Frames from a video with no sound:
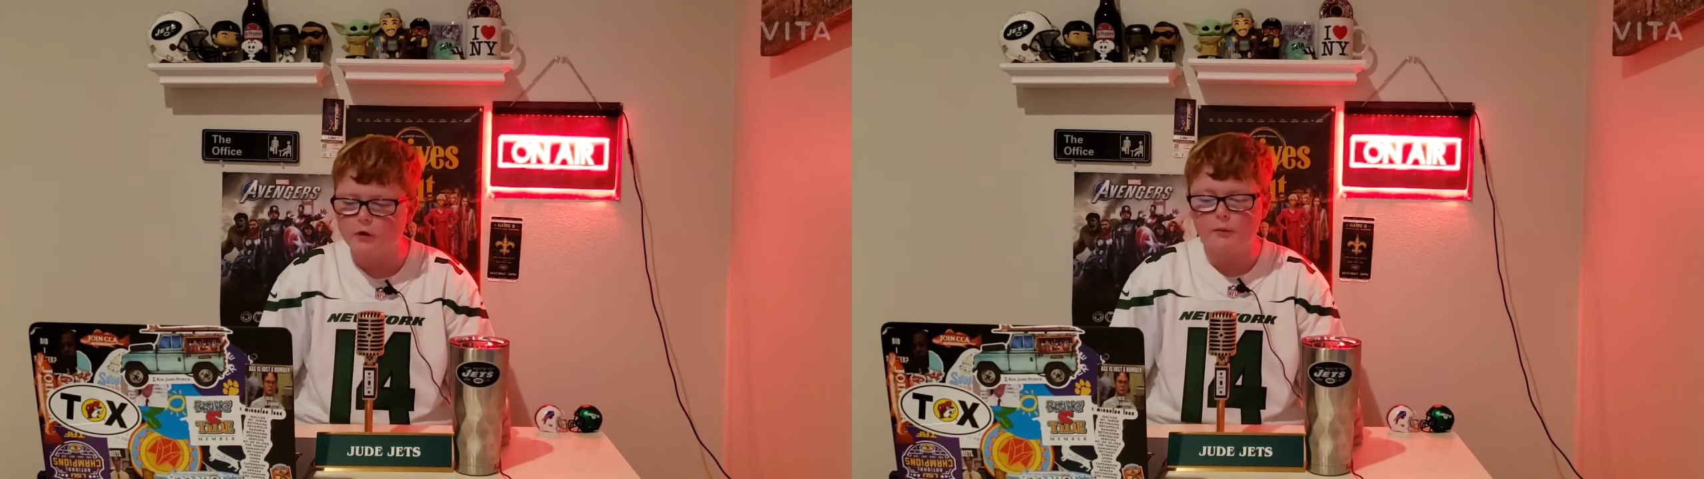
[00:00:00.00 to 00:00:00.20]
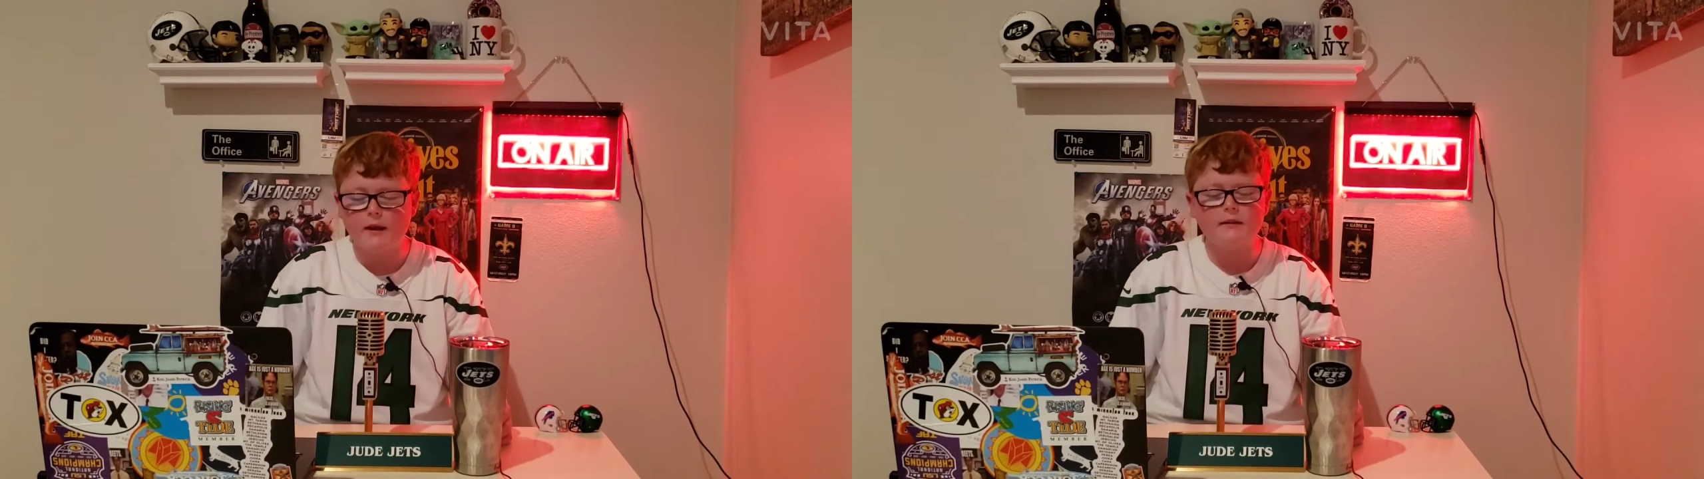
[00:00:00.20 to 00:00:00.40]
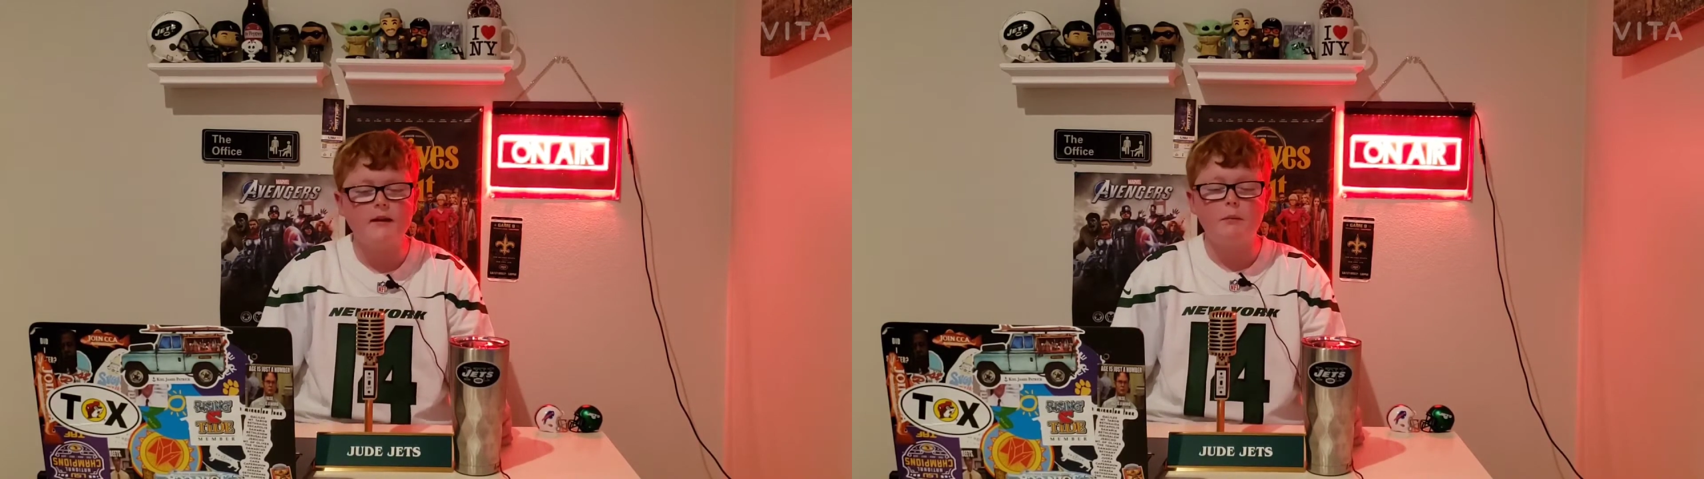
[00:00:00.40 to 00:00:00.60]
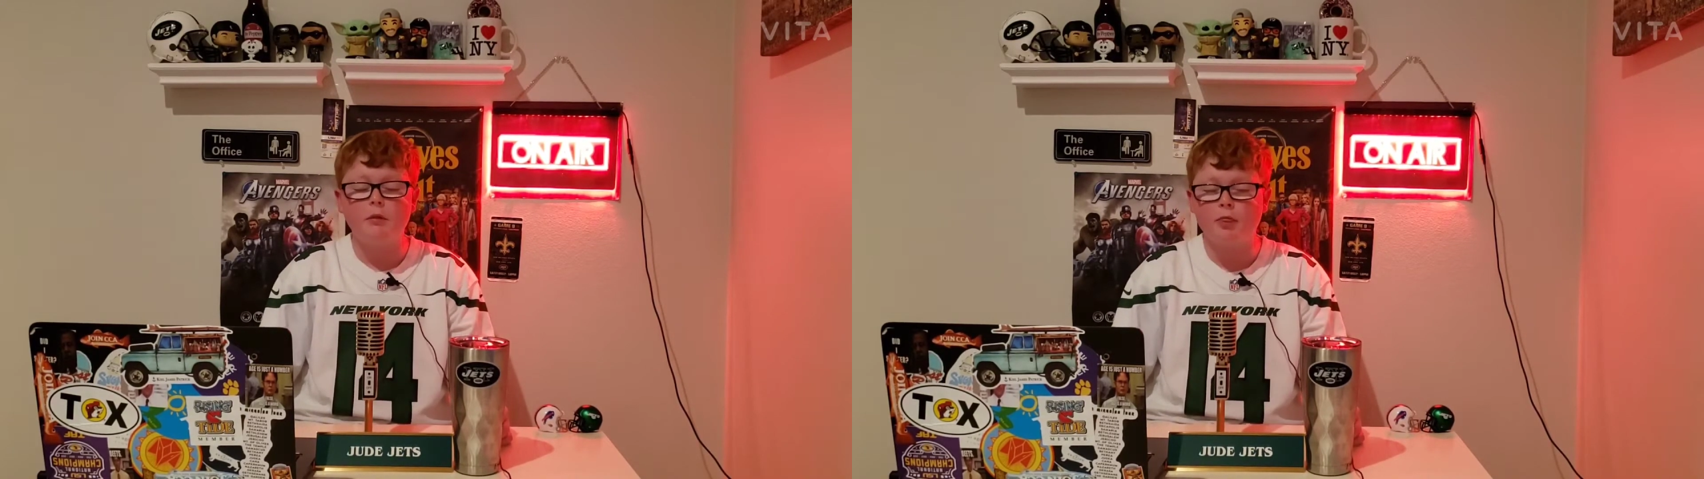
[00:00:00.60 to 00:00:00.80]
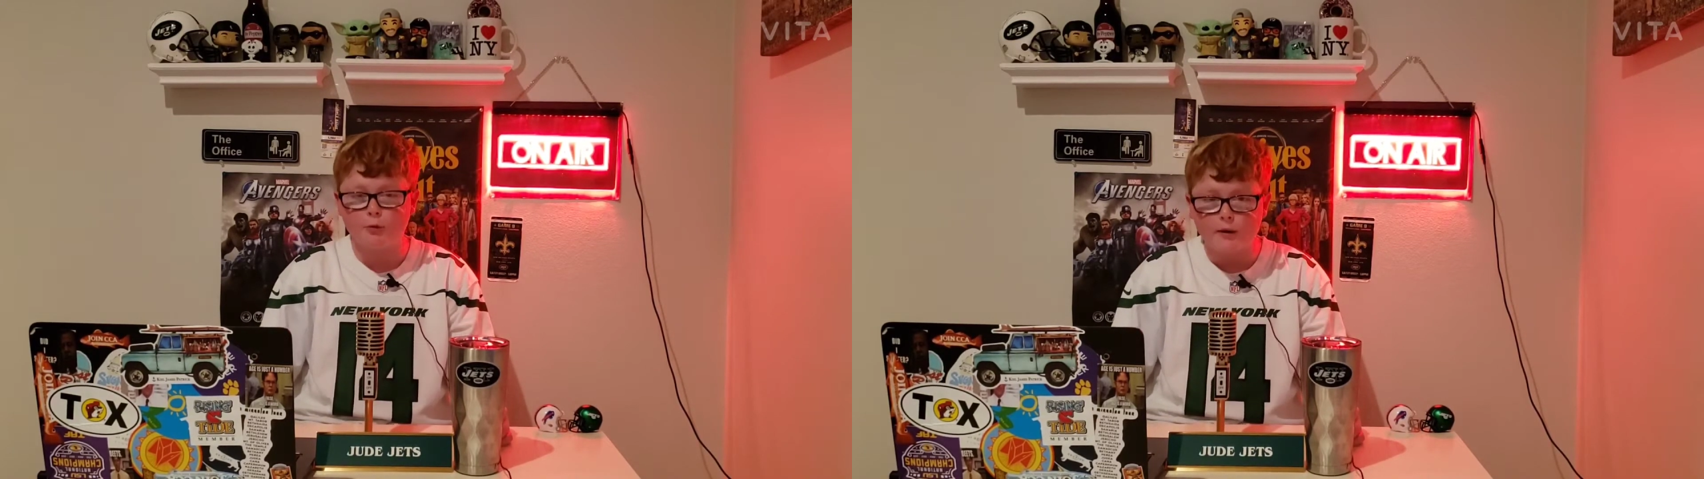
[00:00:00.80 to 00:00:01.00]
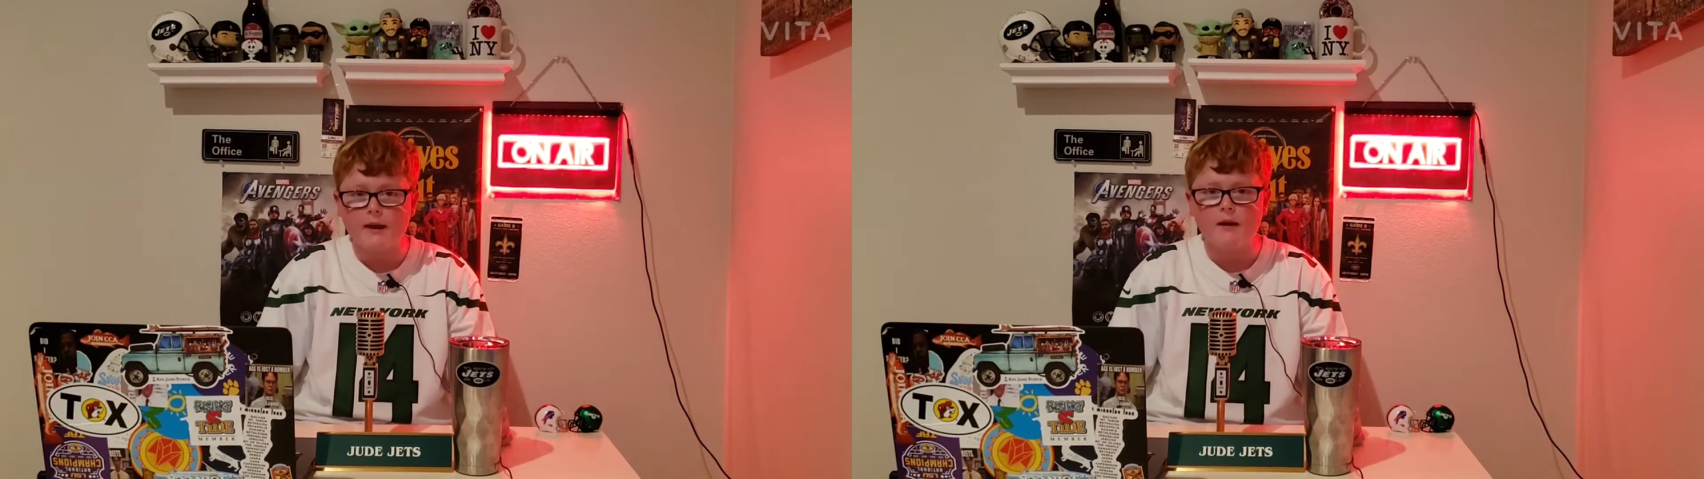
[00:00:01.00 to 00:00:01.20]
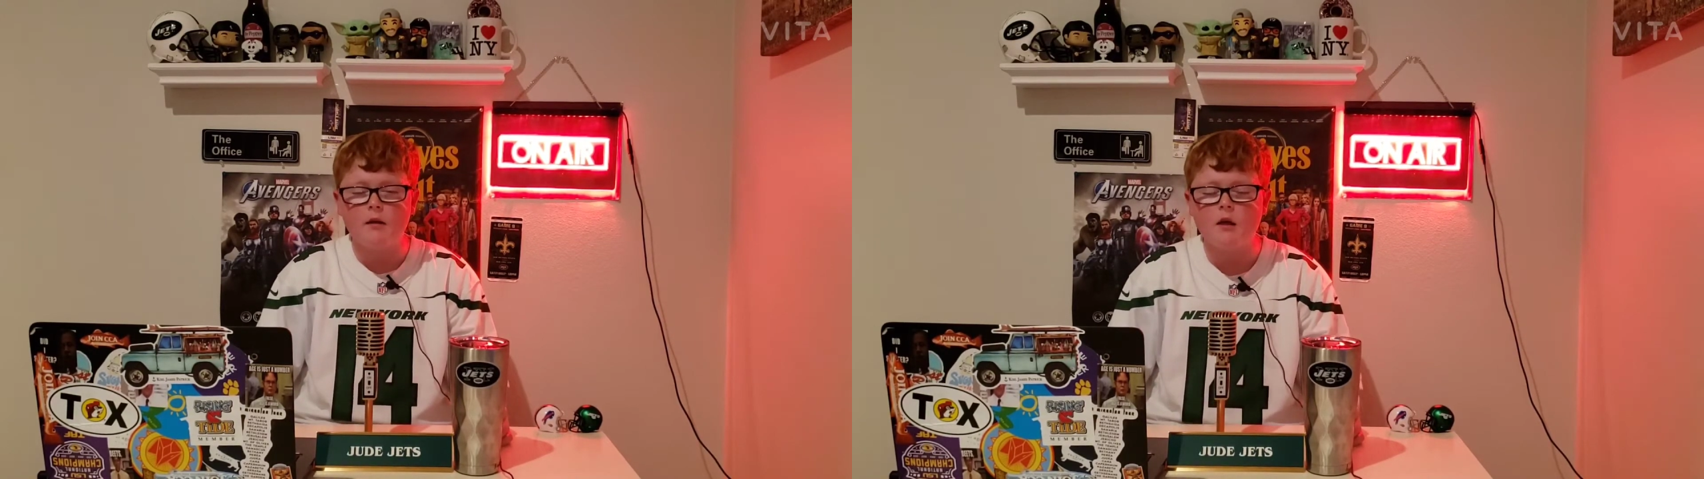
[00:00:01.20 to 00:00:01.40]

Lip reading: and we ended up with three